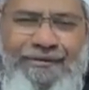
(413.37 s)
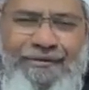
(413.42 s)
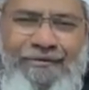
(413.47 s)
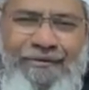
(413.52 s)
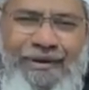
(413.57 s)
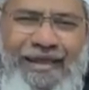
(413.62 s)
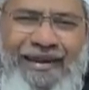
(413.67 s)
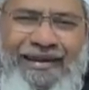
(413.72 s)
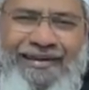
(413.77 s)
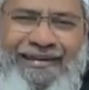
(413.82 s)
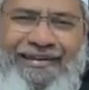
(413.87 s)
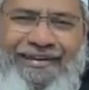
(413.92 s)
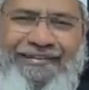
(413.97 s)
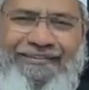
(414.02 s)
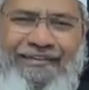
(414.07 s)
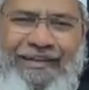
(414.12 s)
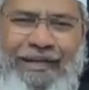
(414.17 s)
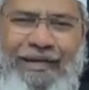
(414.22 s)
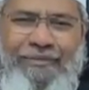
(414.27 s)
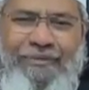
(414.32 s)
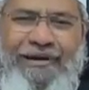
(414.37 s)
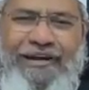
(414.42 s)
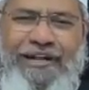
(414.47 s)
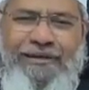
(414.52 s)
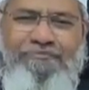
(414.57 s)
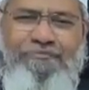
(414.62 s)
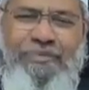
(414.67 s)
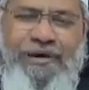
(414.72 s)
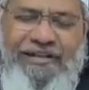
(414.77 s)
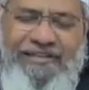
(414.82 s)
when
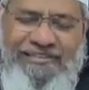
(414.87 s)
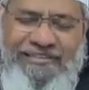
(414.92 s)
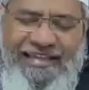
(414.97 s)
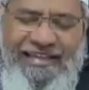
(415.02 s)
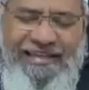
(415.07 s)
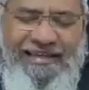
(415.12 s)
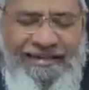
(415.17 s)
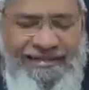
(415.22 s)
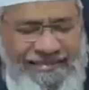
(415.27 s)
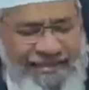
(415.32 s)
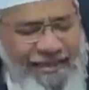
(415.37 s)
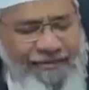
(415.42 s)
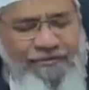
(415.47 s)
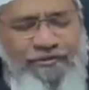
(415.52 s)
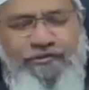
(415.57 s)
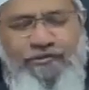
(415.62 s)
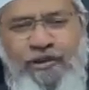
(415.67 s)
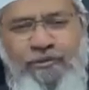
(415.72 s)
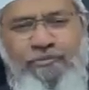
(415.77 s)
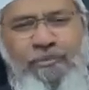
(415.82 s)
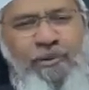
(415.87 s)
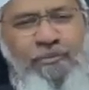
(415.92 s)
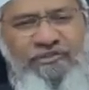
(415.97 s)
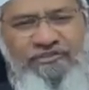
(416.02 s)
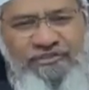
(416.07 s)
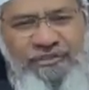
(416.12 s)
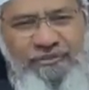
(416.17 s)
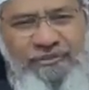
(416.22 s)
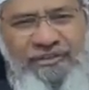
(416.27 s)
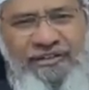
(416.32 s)
celebrating birthday itself is not
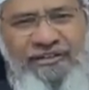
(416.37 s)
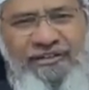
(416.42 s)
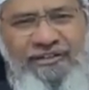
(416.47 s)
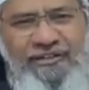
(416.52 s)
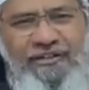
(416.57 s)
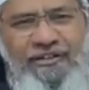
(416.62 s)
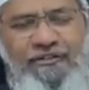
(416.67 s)
permissible?